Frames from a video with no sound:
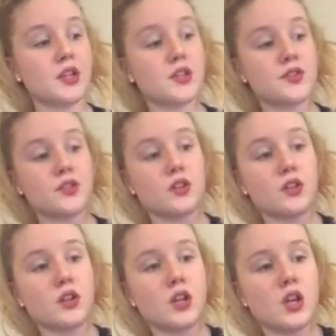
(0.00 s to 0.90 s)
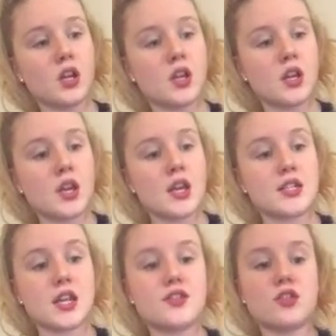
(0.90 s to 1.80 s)
So
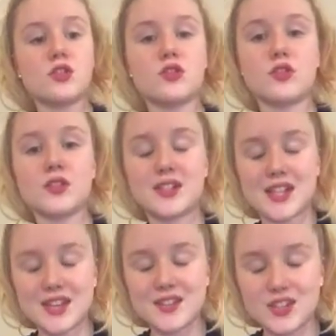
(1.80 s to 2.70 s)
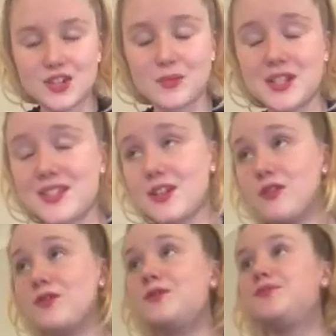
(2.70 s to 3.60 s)
Down syndrome
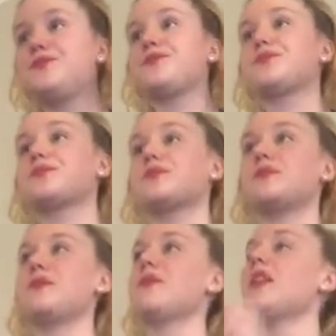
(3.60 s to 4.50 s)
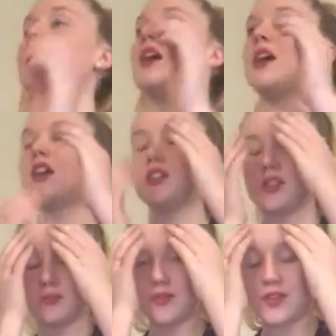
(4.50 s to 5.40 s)
itself, in
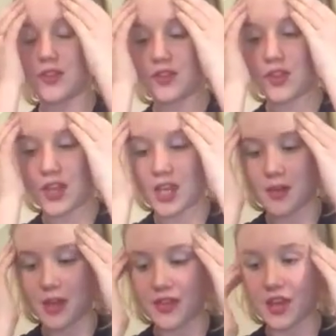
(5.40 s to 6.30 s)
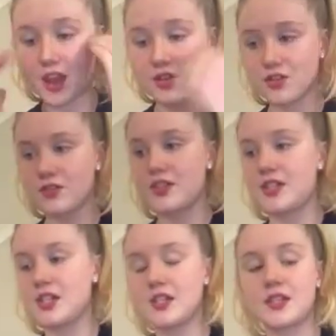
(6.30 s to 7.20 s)
terms of thinking about the
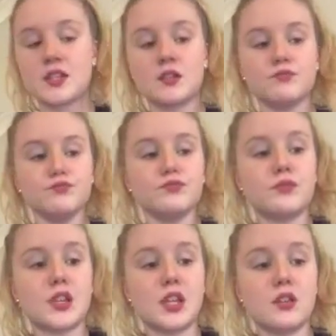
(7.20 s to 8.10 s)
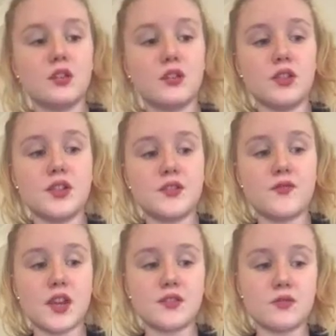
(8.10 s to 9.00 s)
characteristics, include
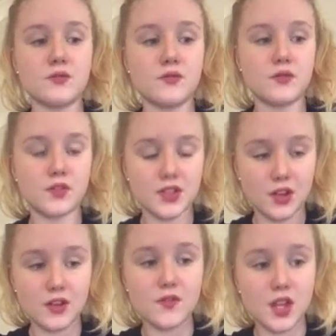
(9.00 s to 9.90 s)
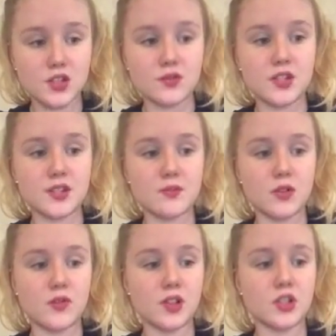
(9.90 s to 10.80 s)
facial
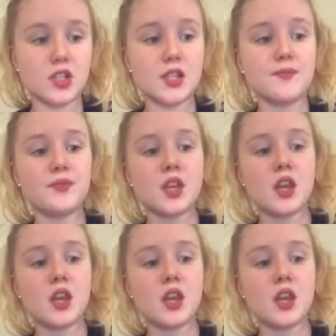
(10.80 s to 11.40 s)
dysmorphology,